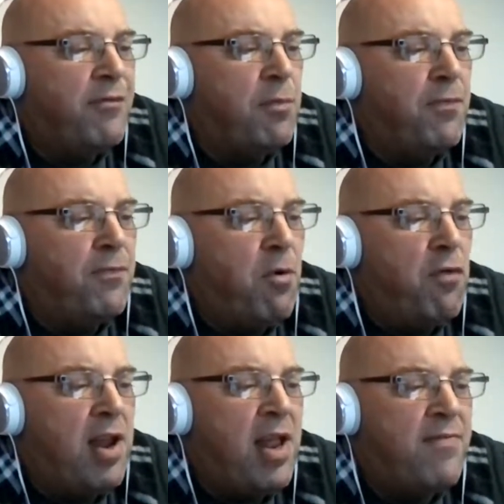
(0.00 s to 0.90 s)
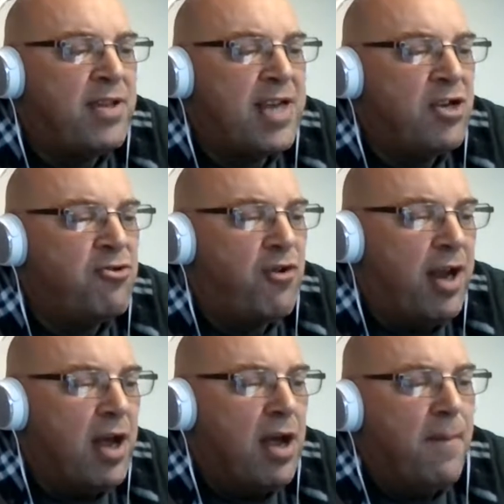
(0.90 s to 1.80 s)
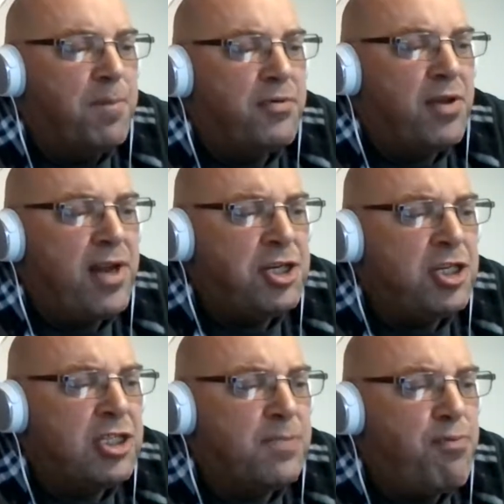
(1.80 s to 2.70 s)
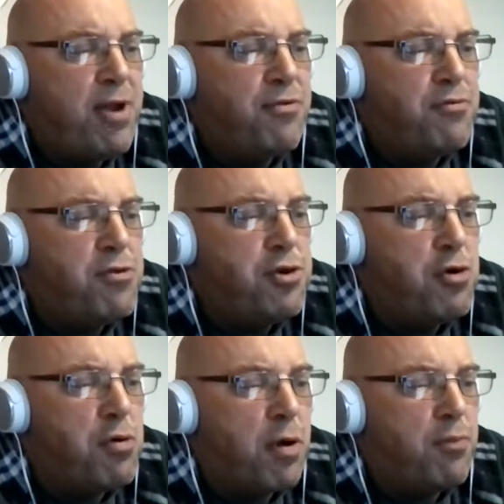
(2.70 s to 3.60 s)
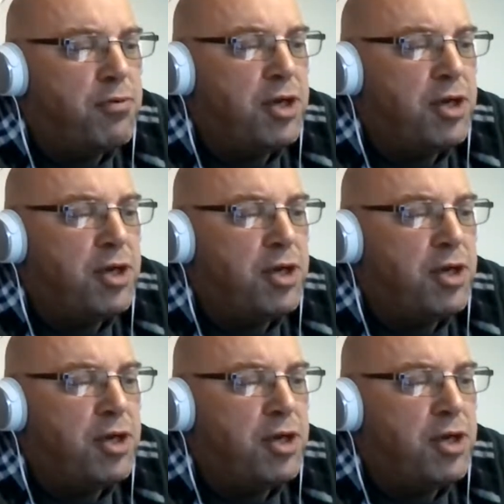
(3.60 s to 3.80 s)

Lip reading: even before the 11th century, but the legend spread through Europe